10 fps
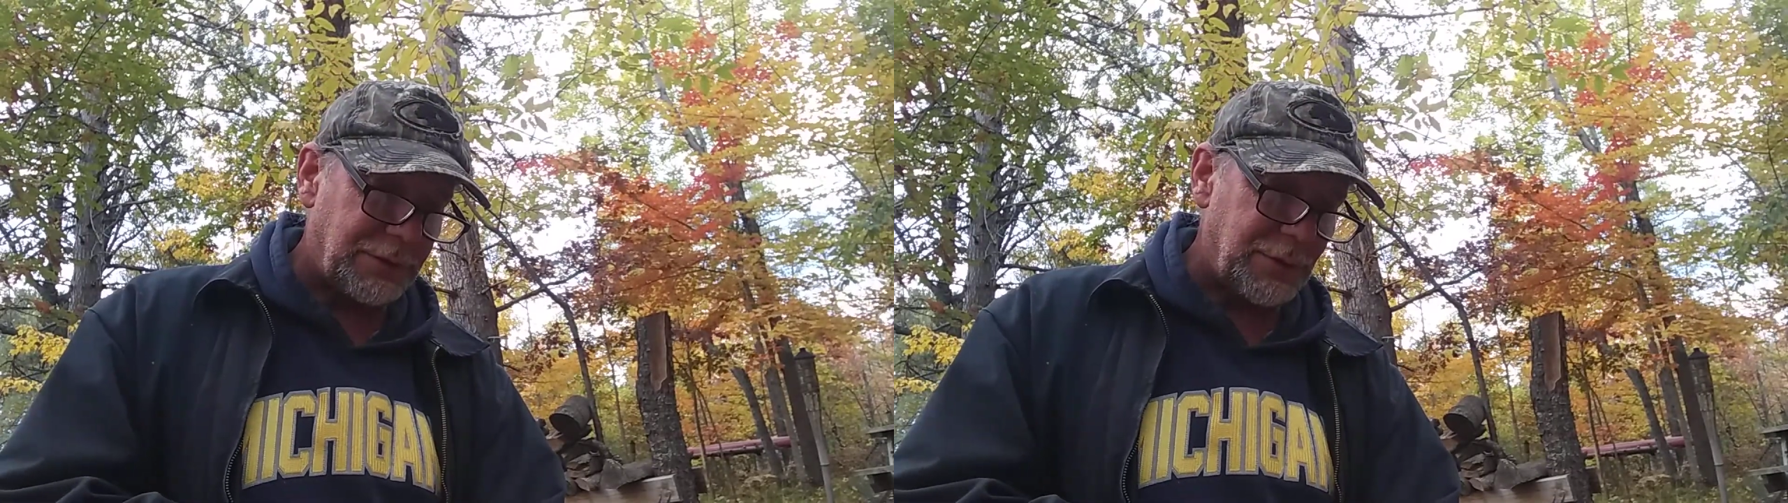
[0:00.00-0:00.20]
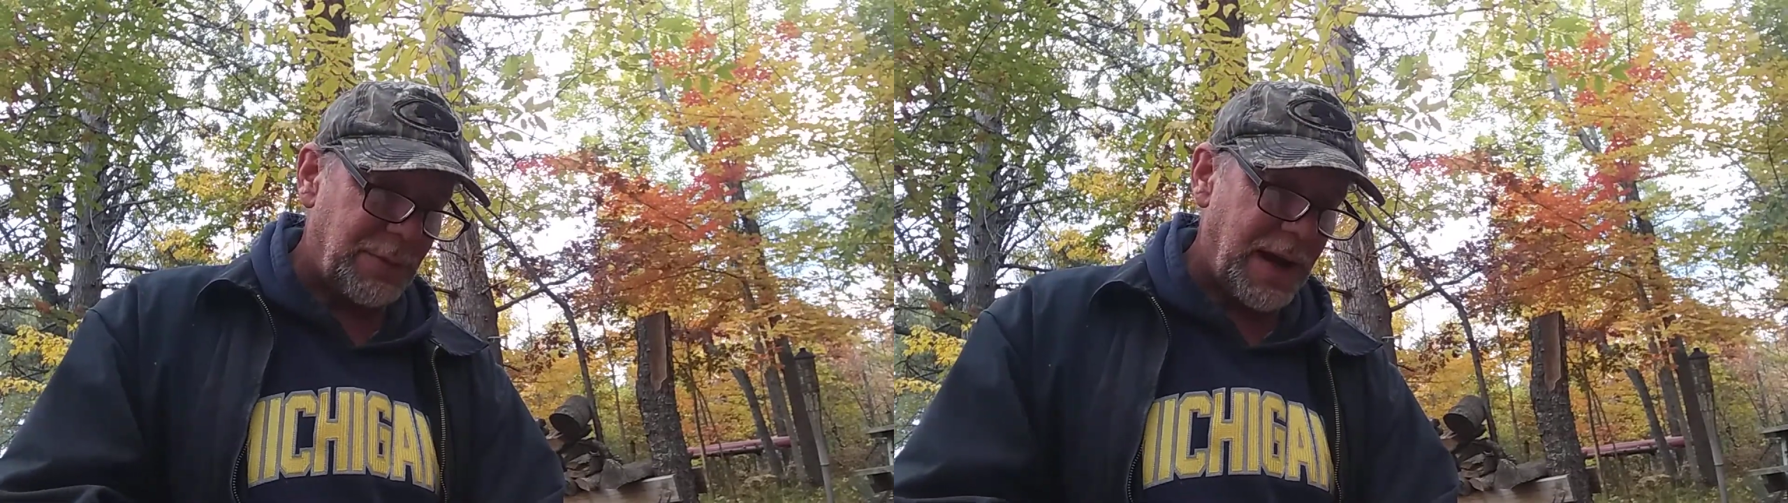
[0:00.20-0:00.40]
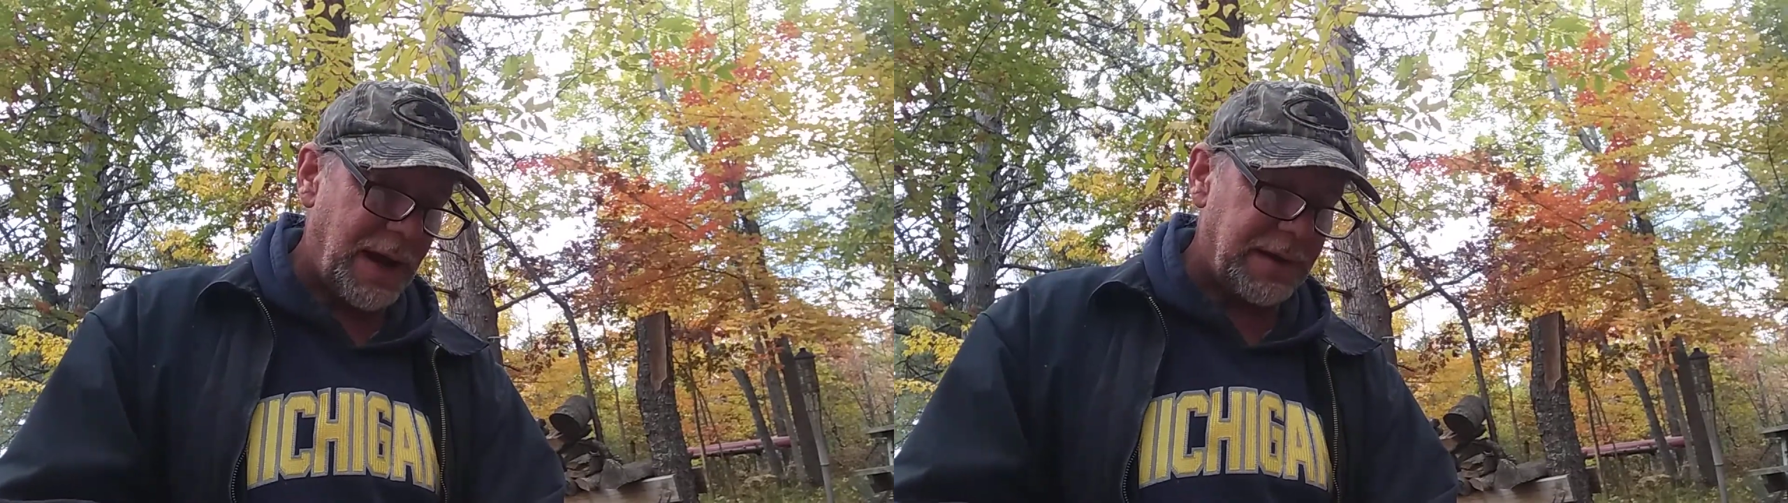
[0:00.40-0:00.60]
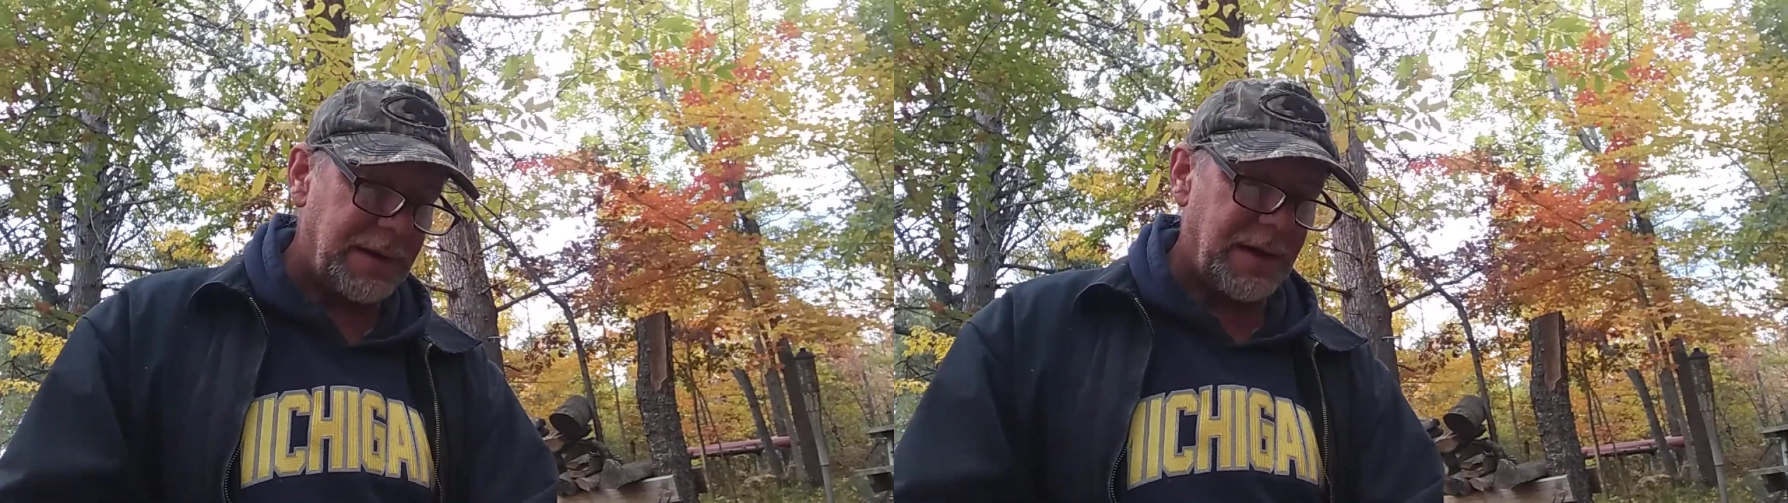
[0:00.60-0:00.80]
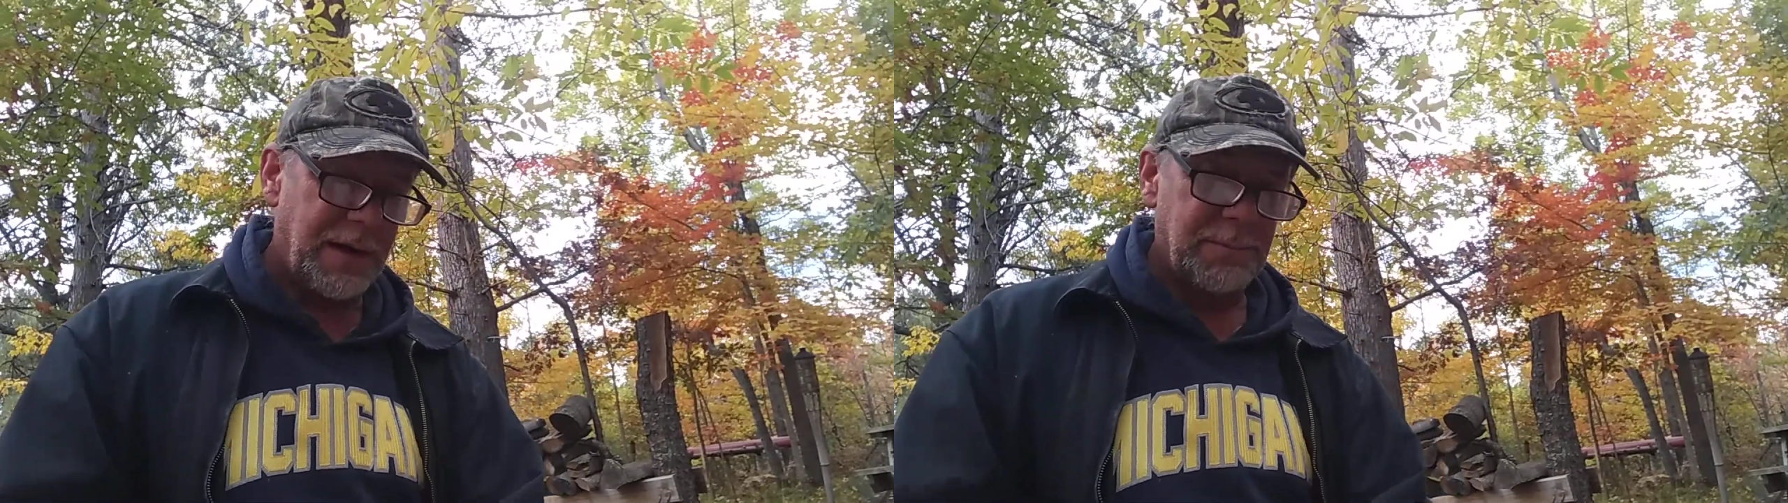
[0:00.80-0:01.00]
too bad.
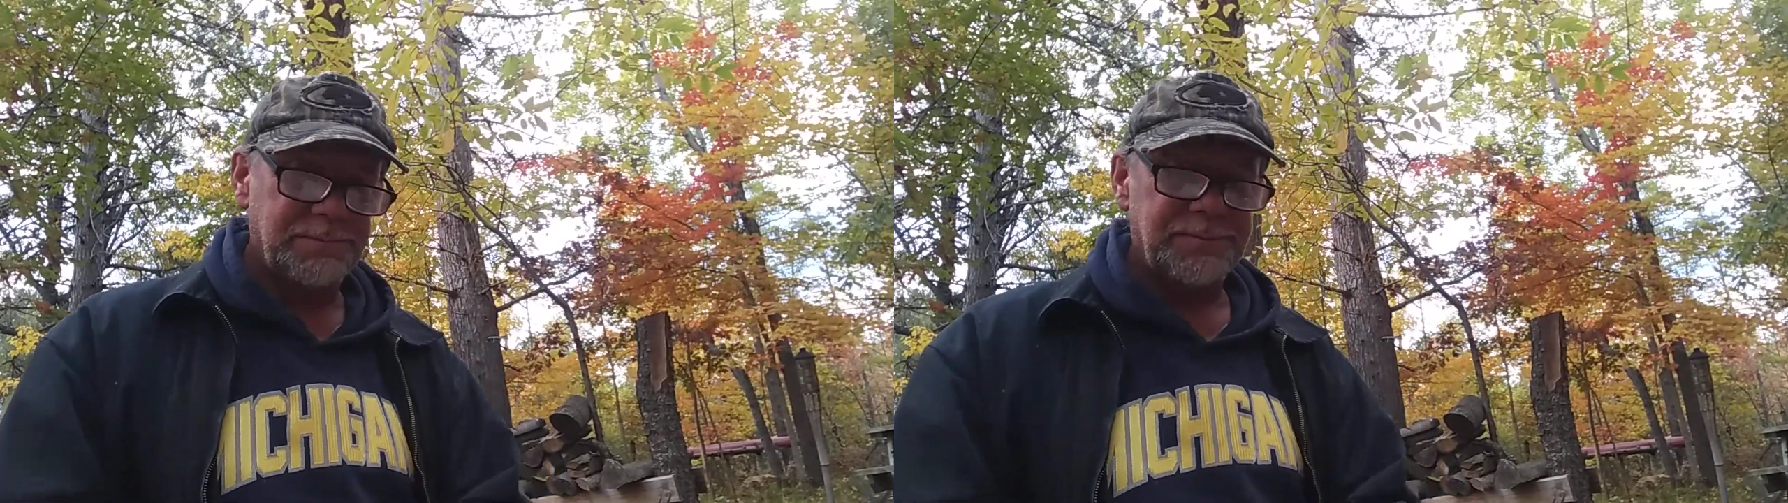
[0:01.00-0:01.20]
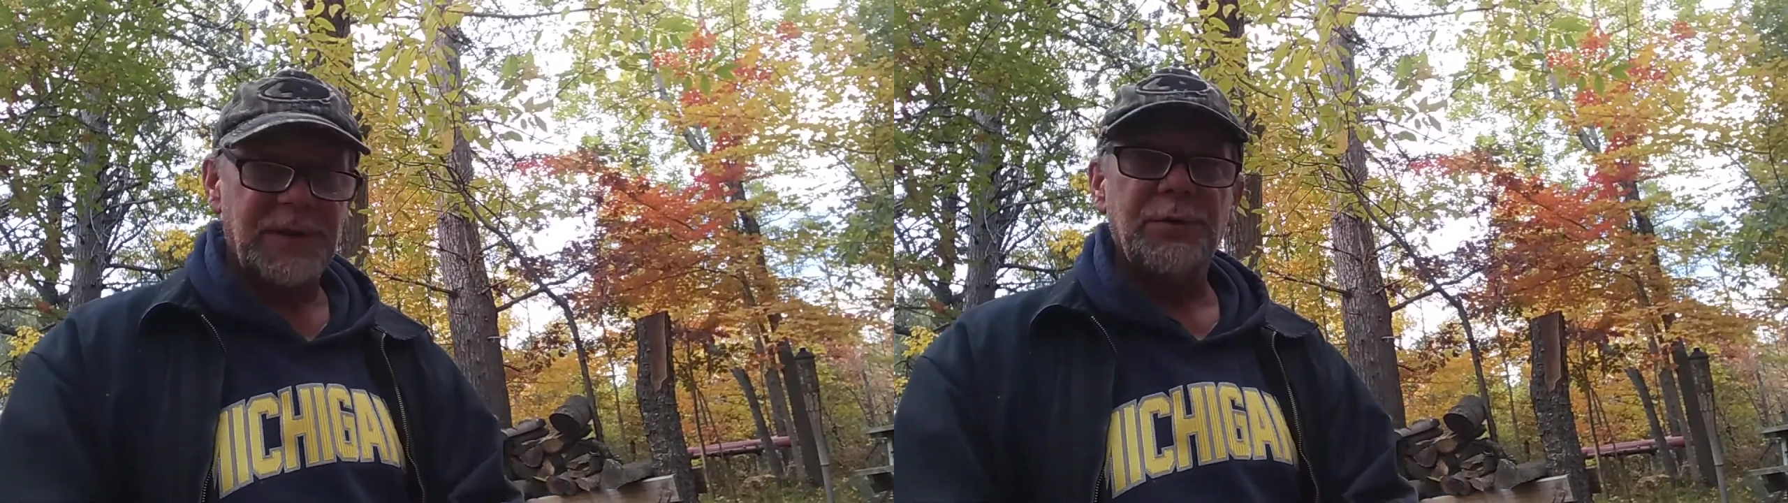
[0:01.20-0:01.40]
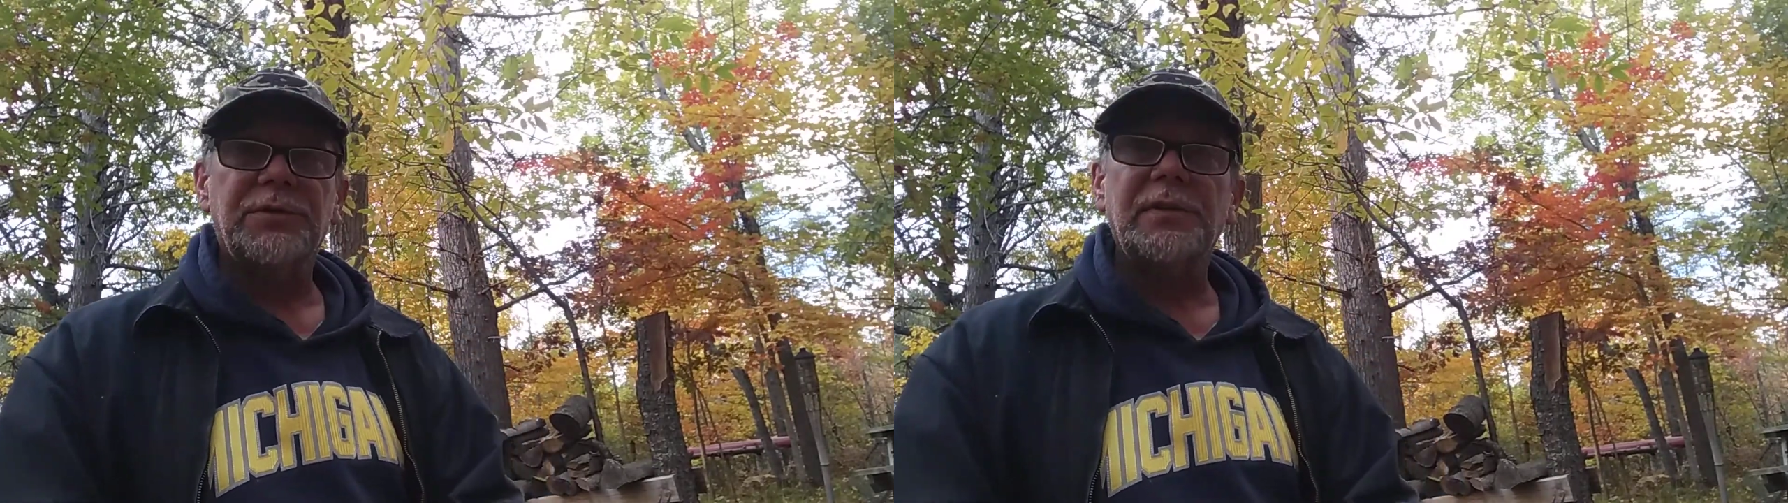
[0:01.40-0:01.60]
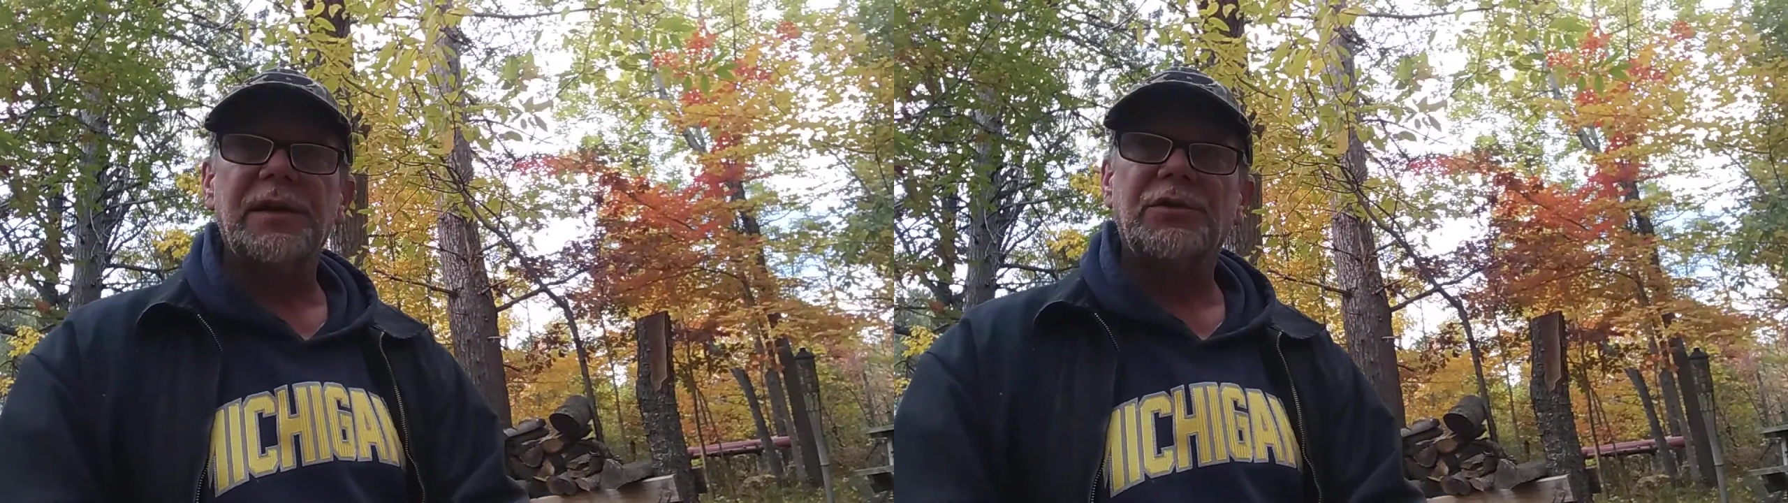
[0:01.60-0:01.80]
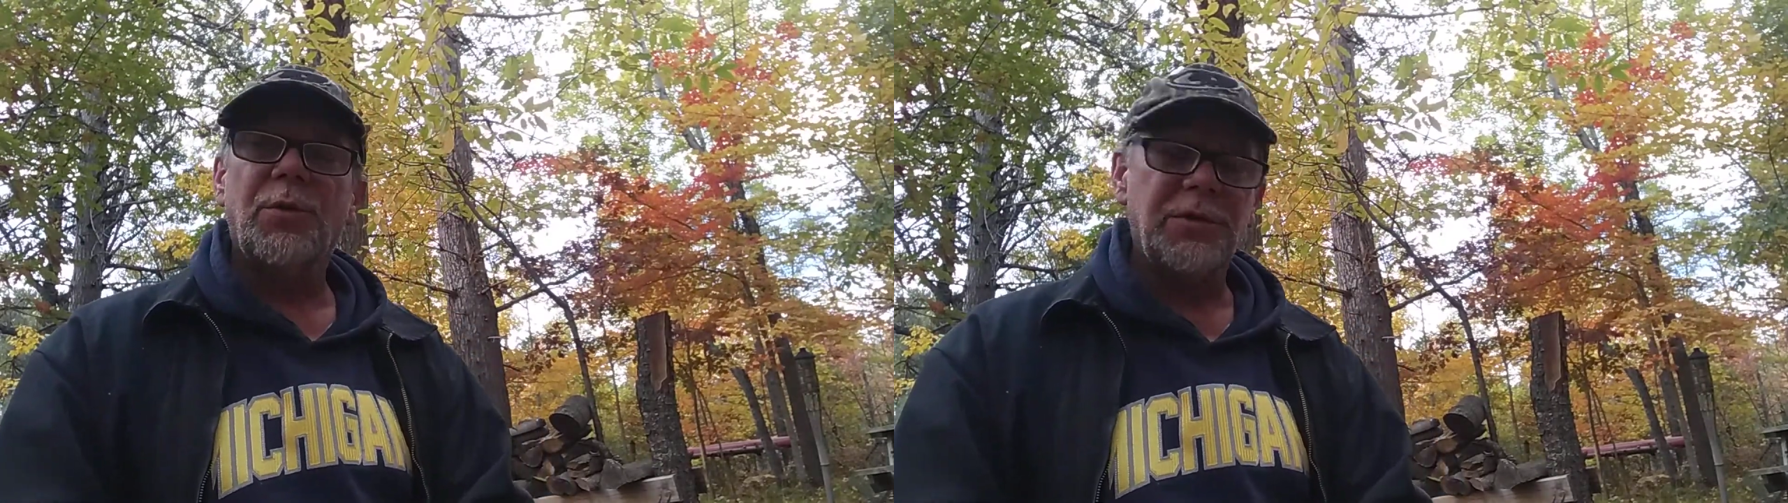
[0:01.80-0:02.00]
He was
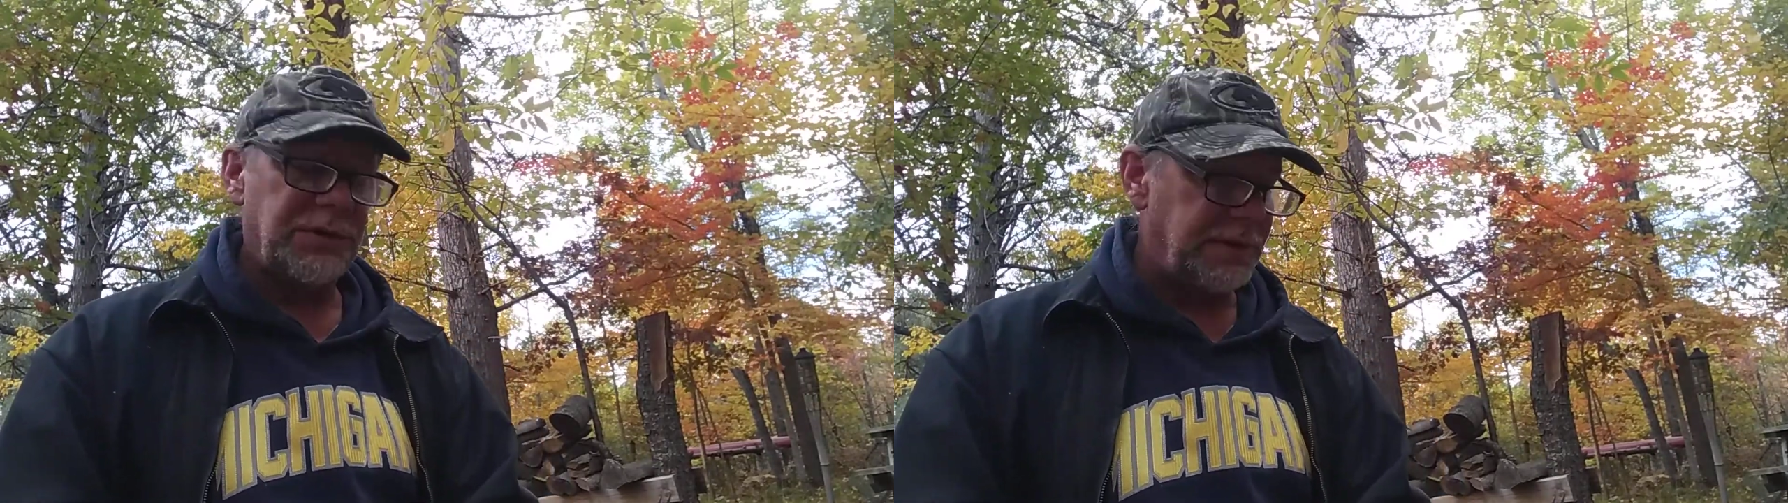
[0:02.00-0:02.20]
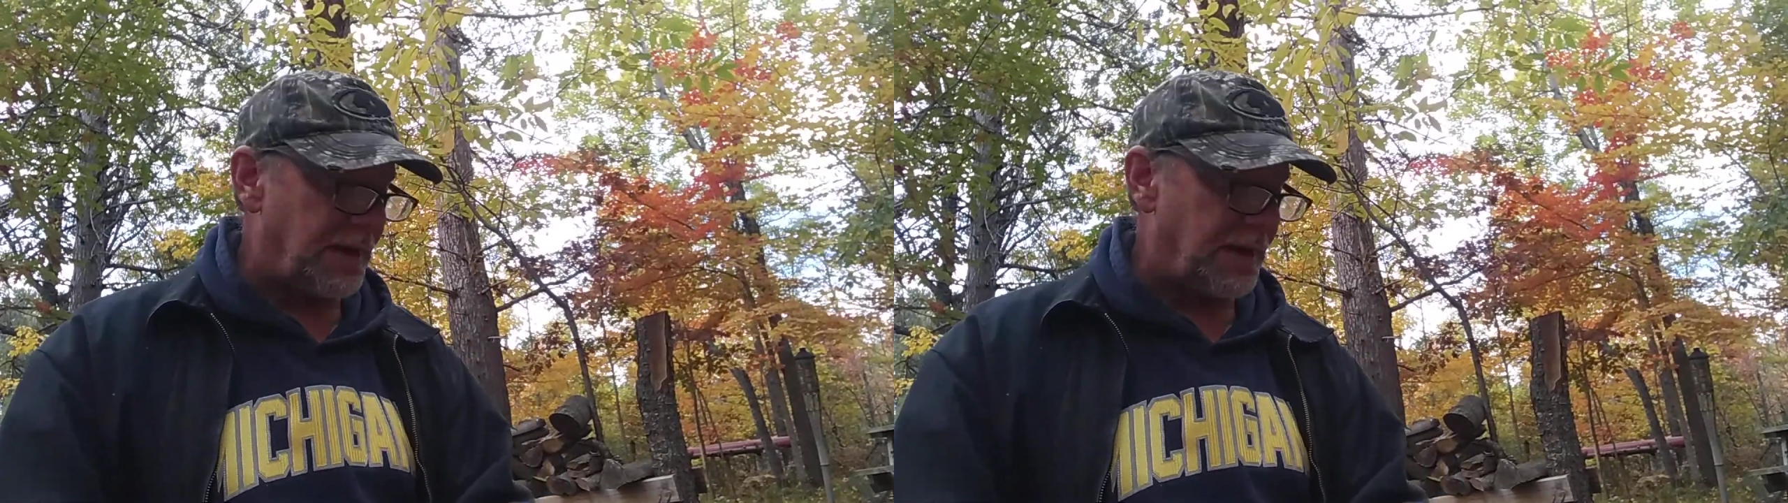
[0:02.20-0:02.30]
like towards the